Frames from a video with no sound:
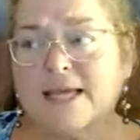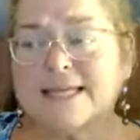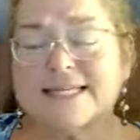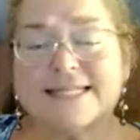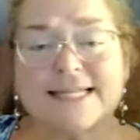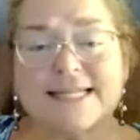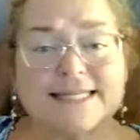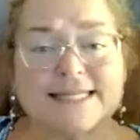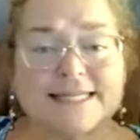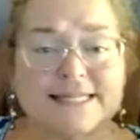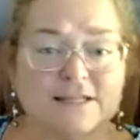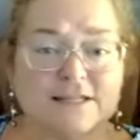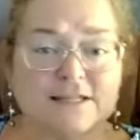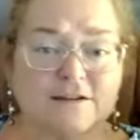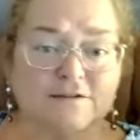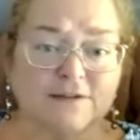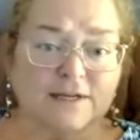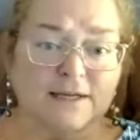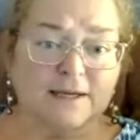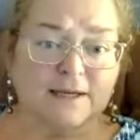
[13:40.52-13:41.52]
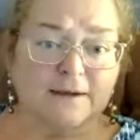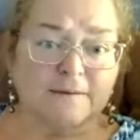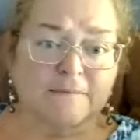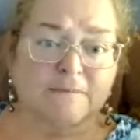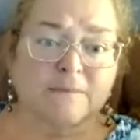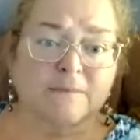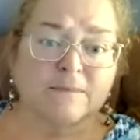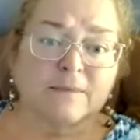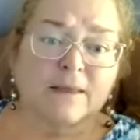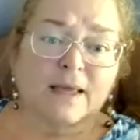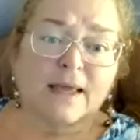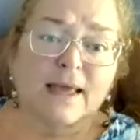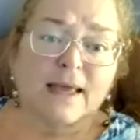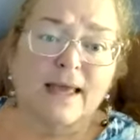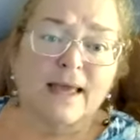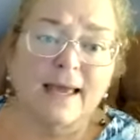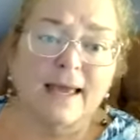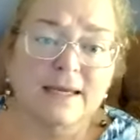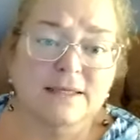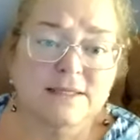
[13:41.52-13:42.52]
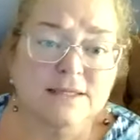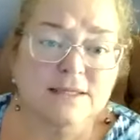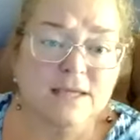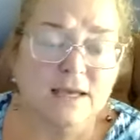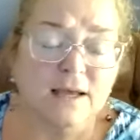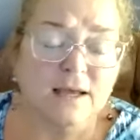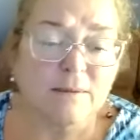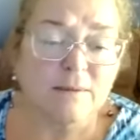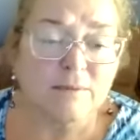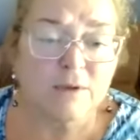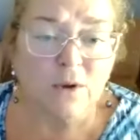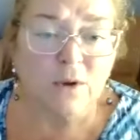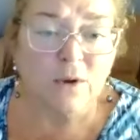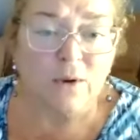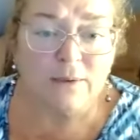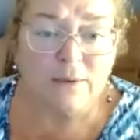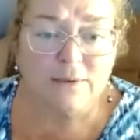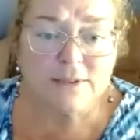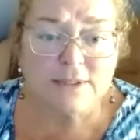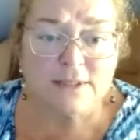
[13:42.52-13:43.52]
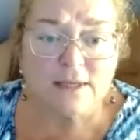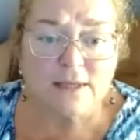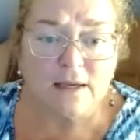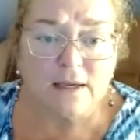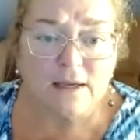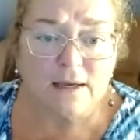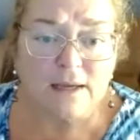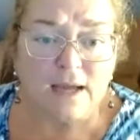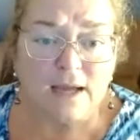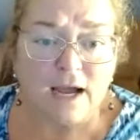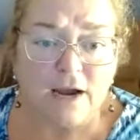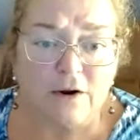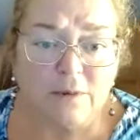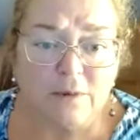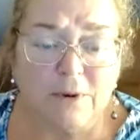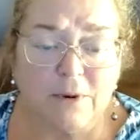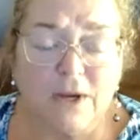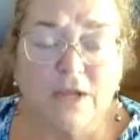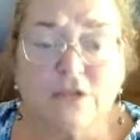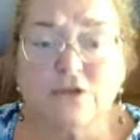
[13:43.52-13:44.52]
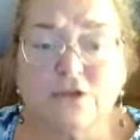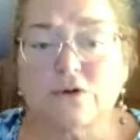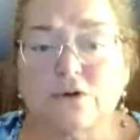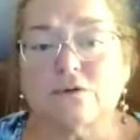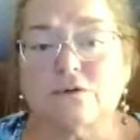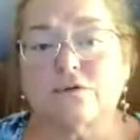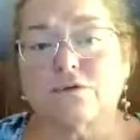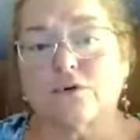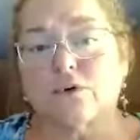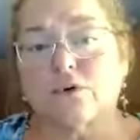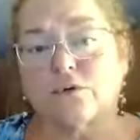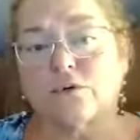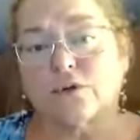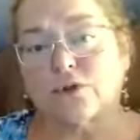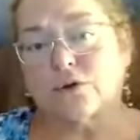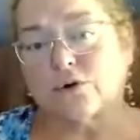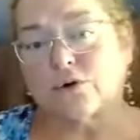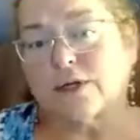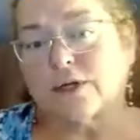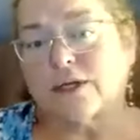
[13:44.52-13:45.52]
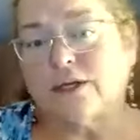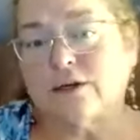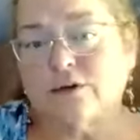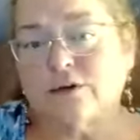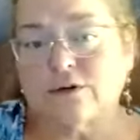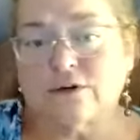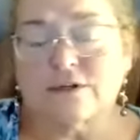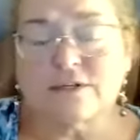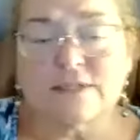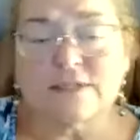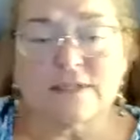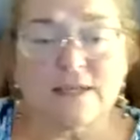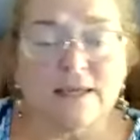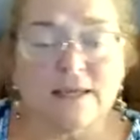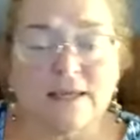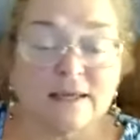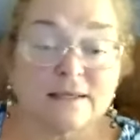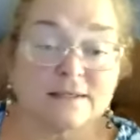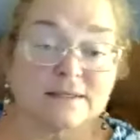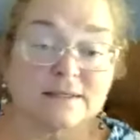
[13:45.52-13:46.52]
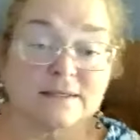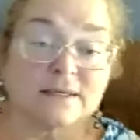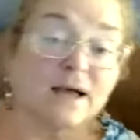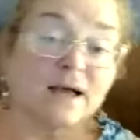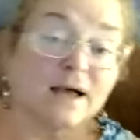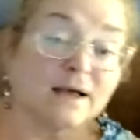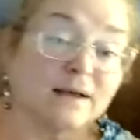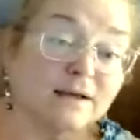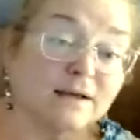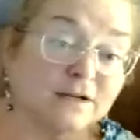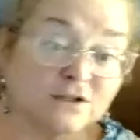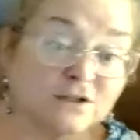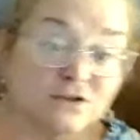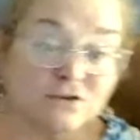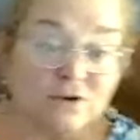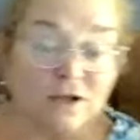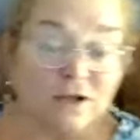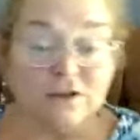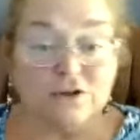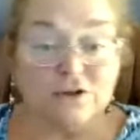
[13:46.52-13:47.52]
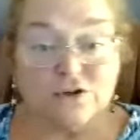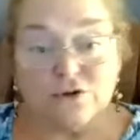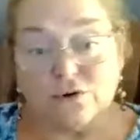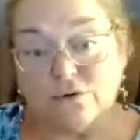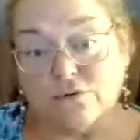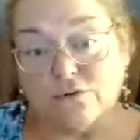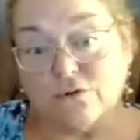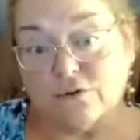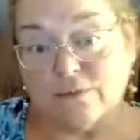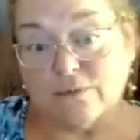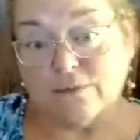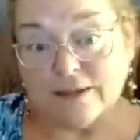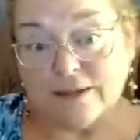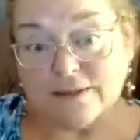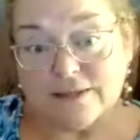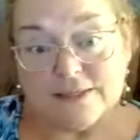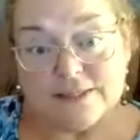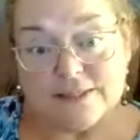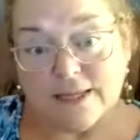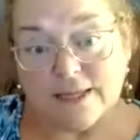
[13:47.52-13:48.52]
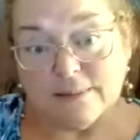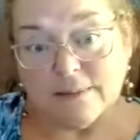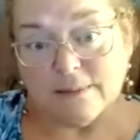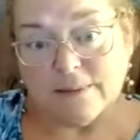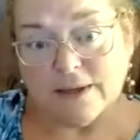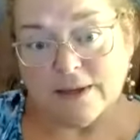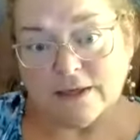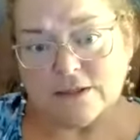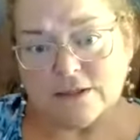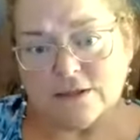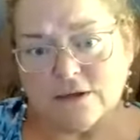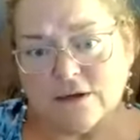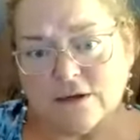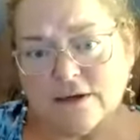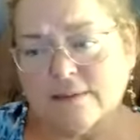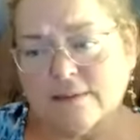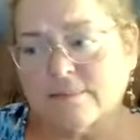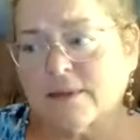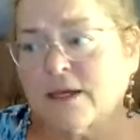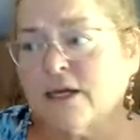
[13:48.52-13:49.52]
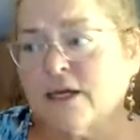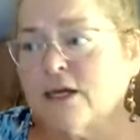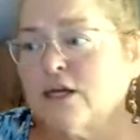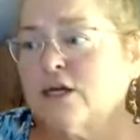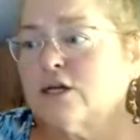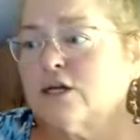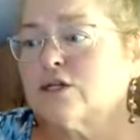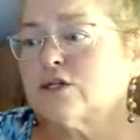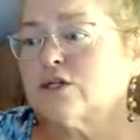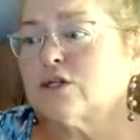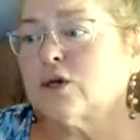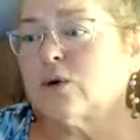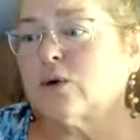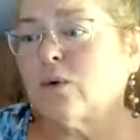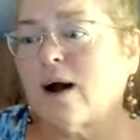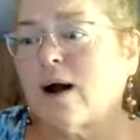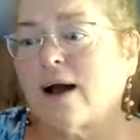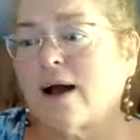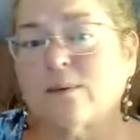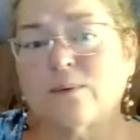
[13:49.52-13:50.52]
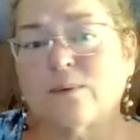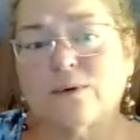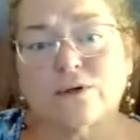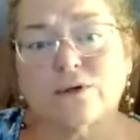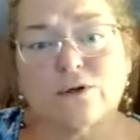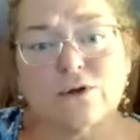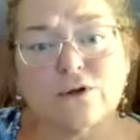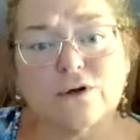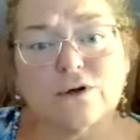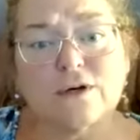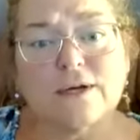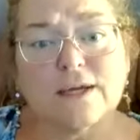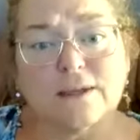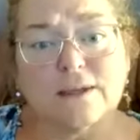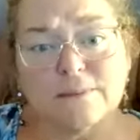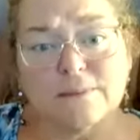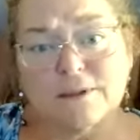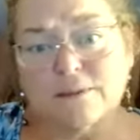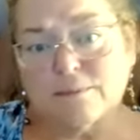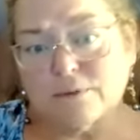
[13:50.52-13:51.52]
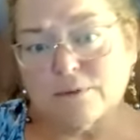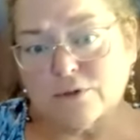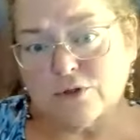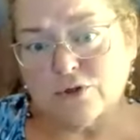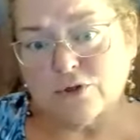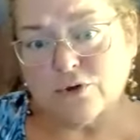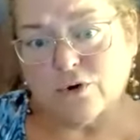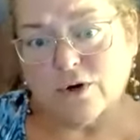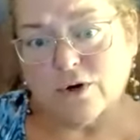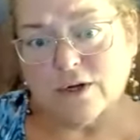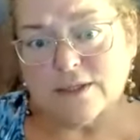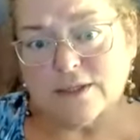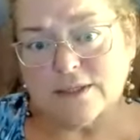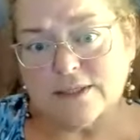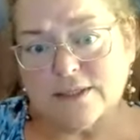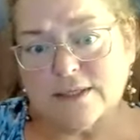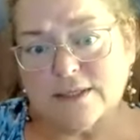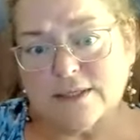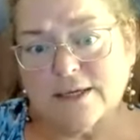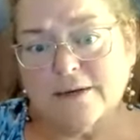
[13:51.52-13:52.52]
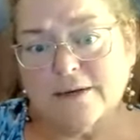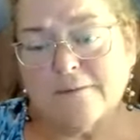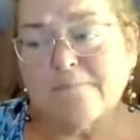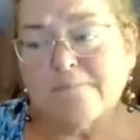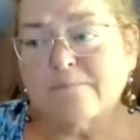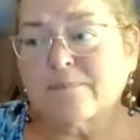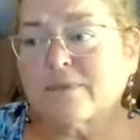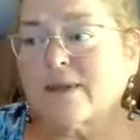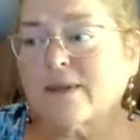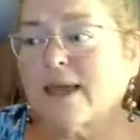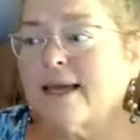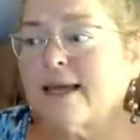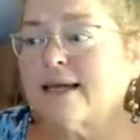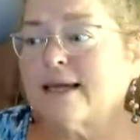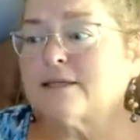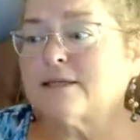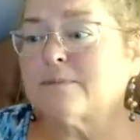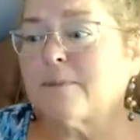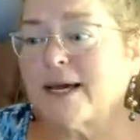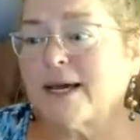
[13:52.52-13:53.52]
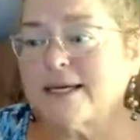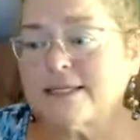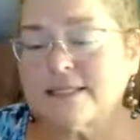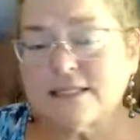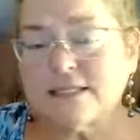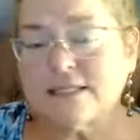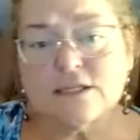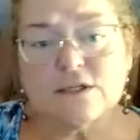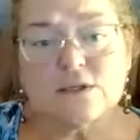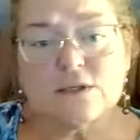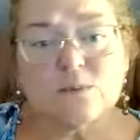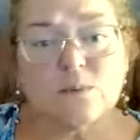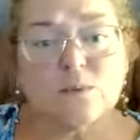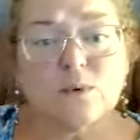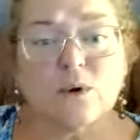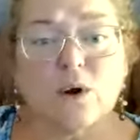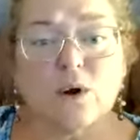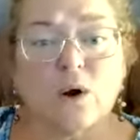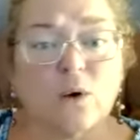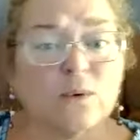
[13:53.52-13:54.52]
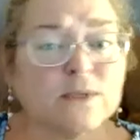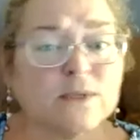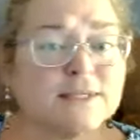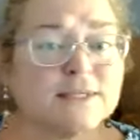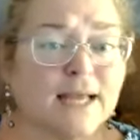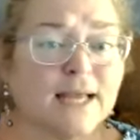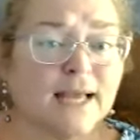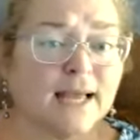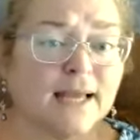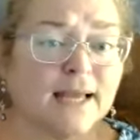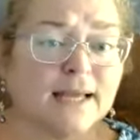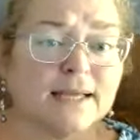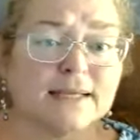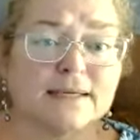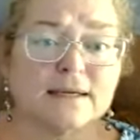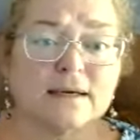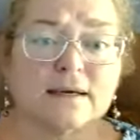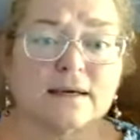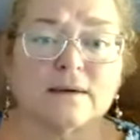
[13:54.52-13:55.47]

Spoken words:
sensitivity. And I was a chiropractor for over 30 years and an astrologer for about the same amount of time. So I would look at people's charts, and Pisces always had,